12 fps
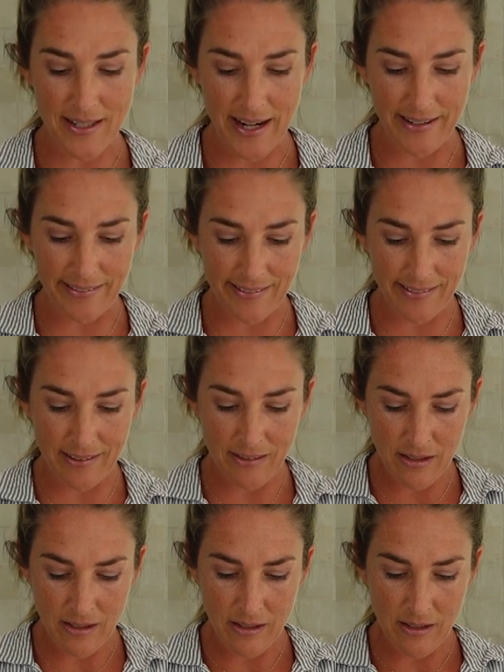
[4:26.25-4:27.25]
tastes
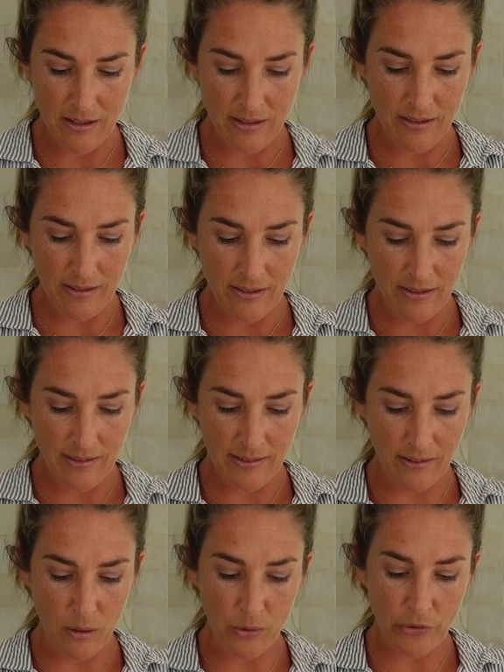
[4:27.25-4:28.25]

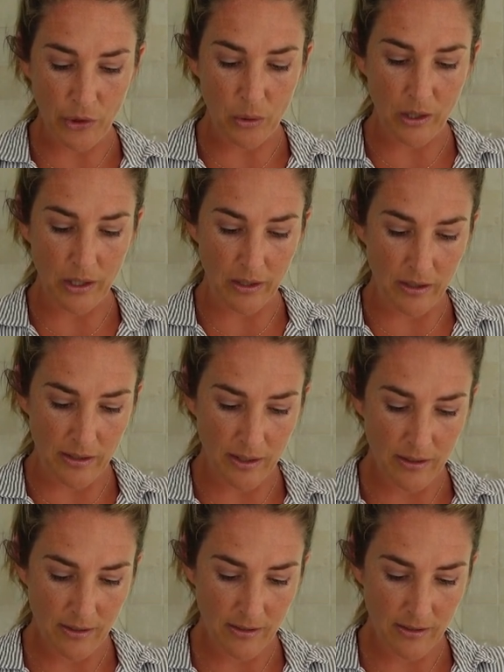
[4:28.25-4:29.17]
so good.